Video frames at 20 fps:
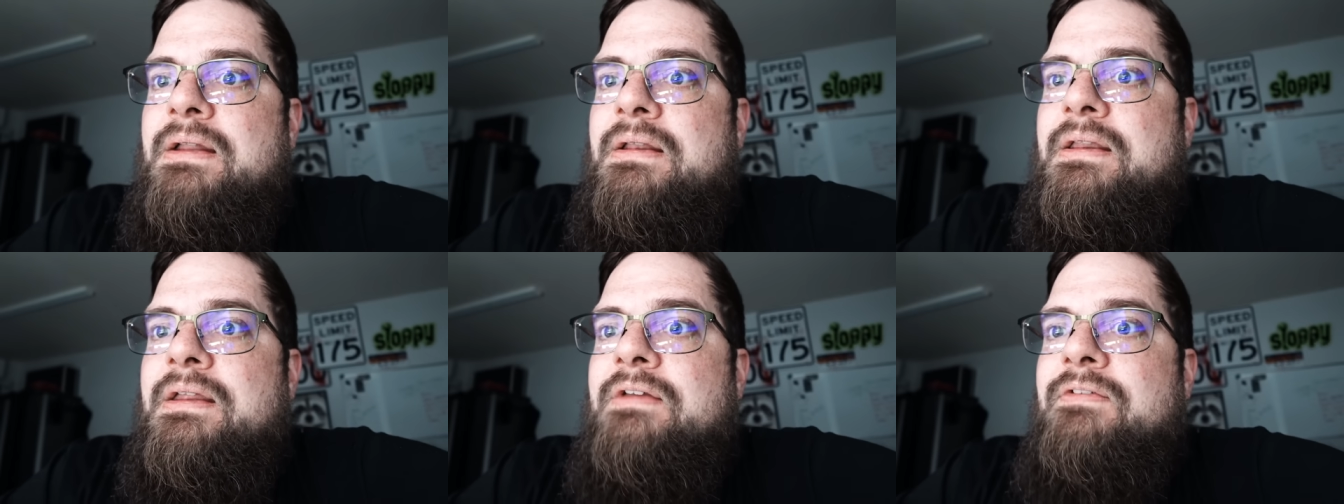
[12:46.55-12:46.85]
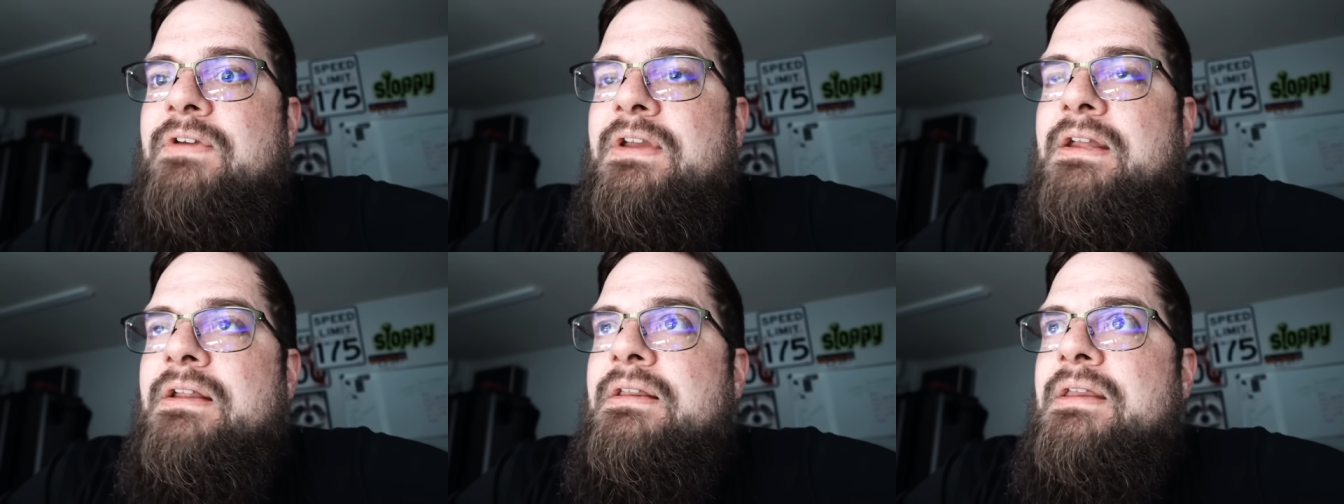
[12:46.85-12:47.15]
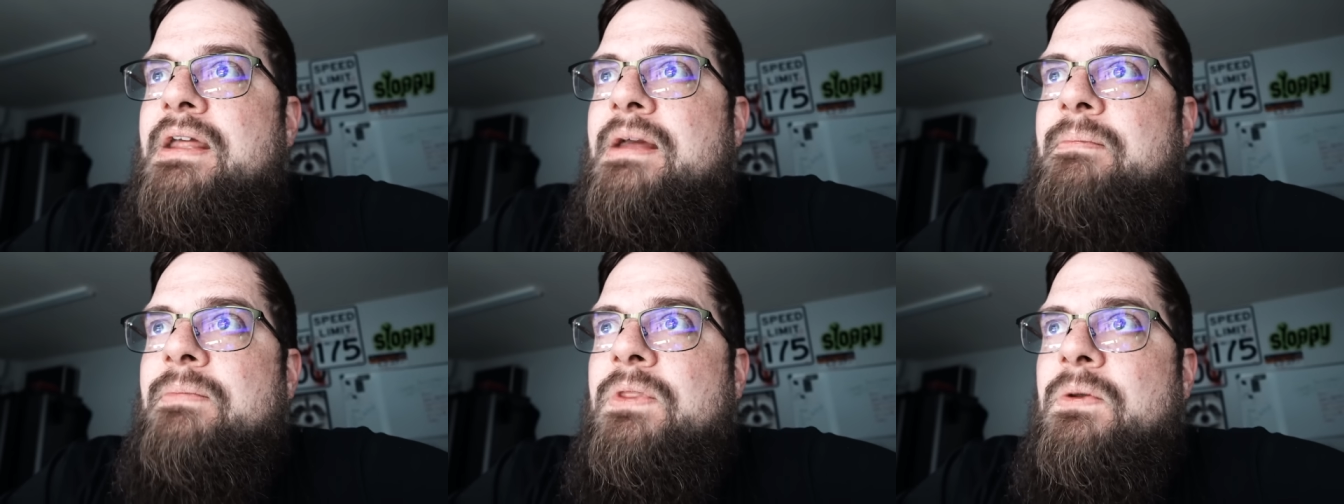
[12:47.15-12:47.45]
leaving
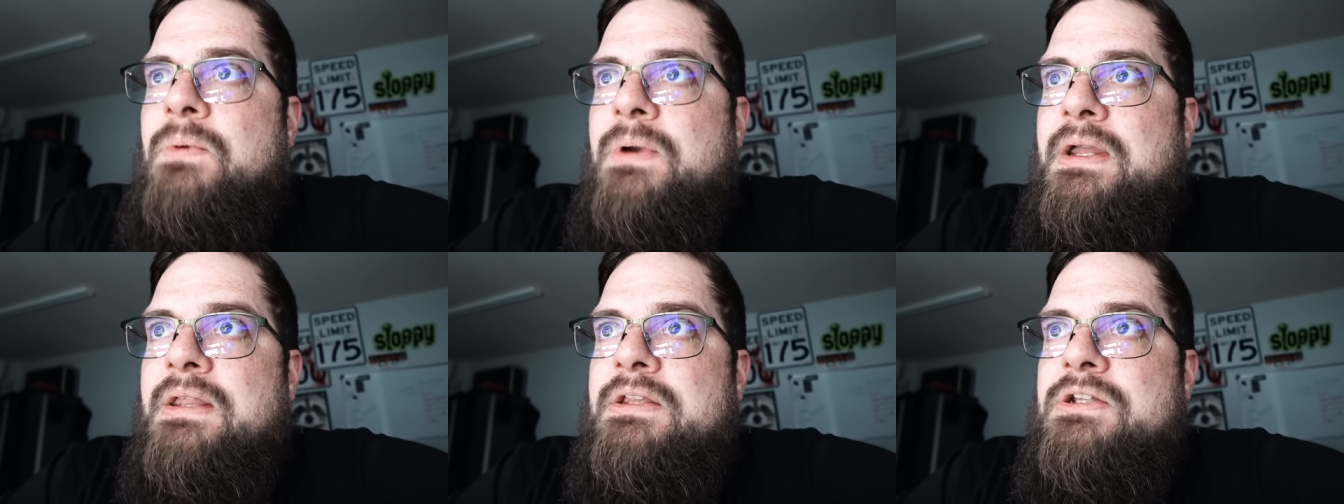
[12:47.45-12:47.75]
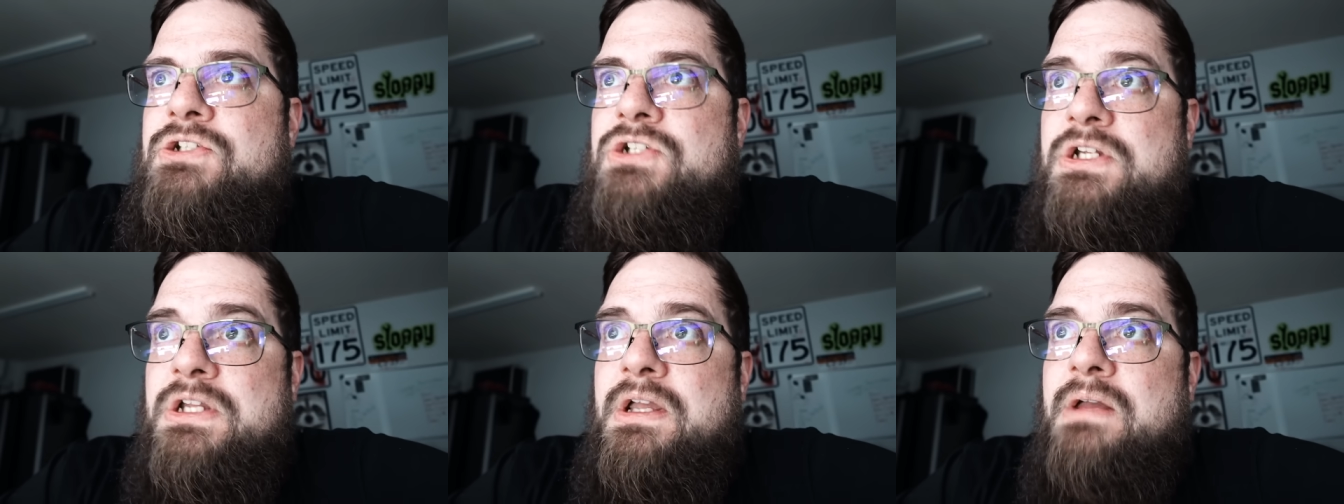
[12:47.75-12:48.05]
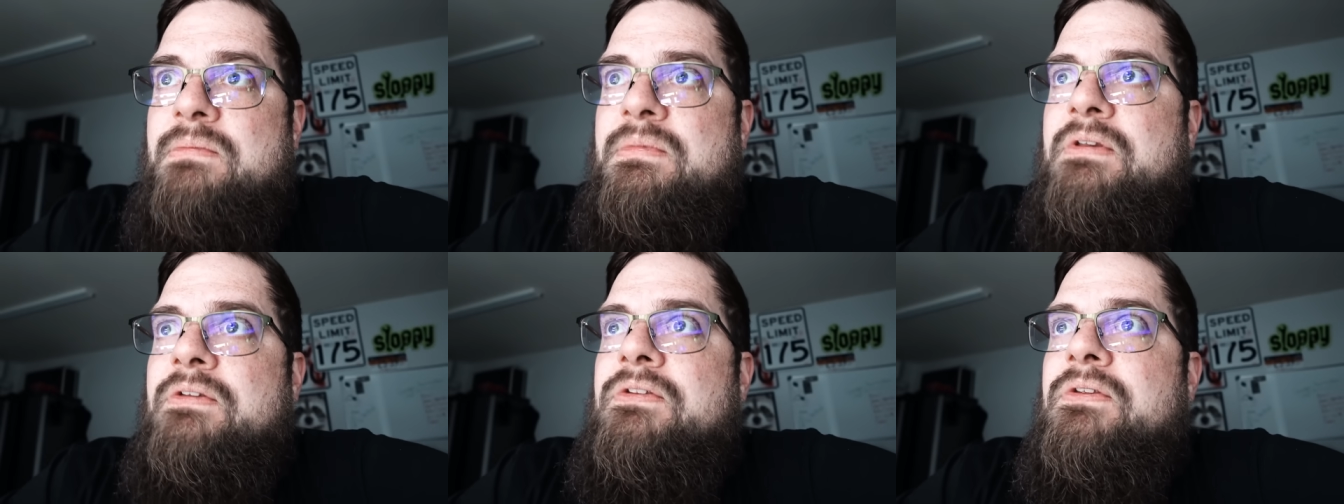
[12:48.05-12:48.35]
them the way the
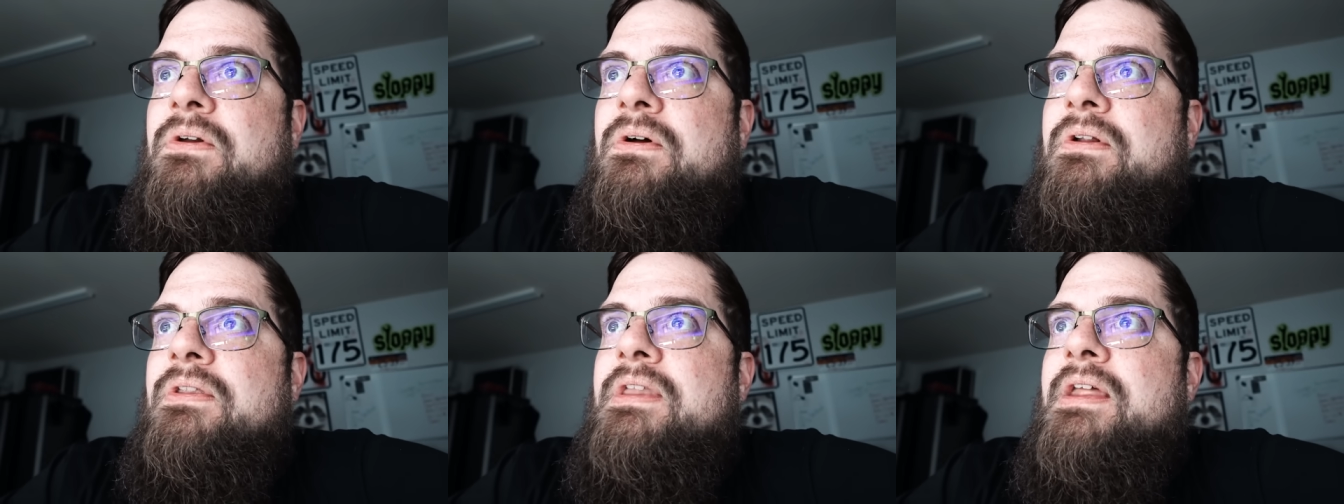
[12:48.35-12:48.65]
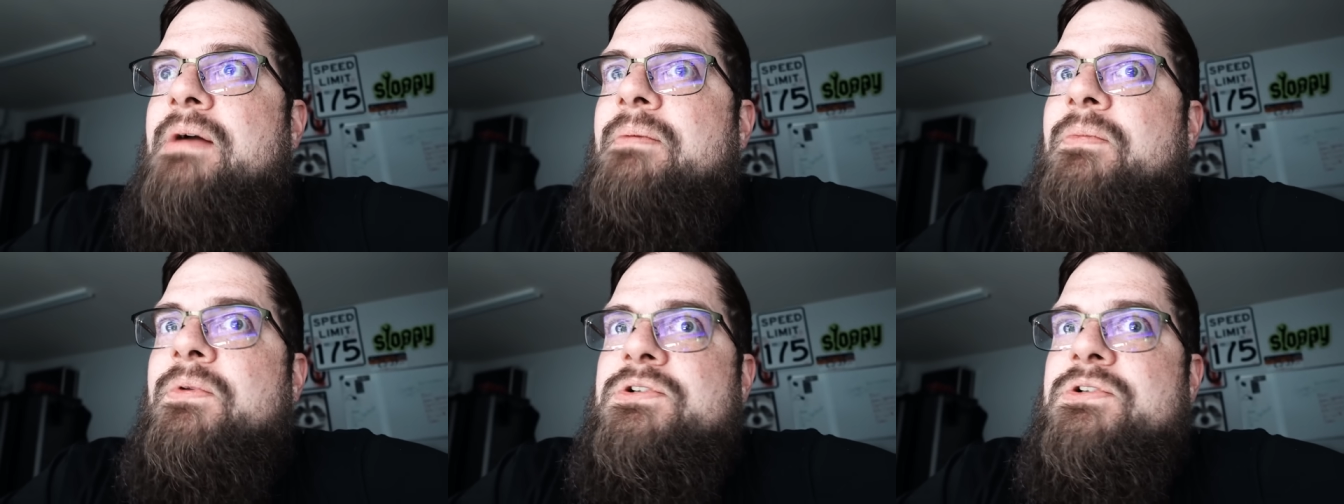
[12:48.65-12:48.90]
GM installed them,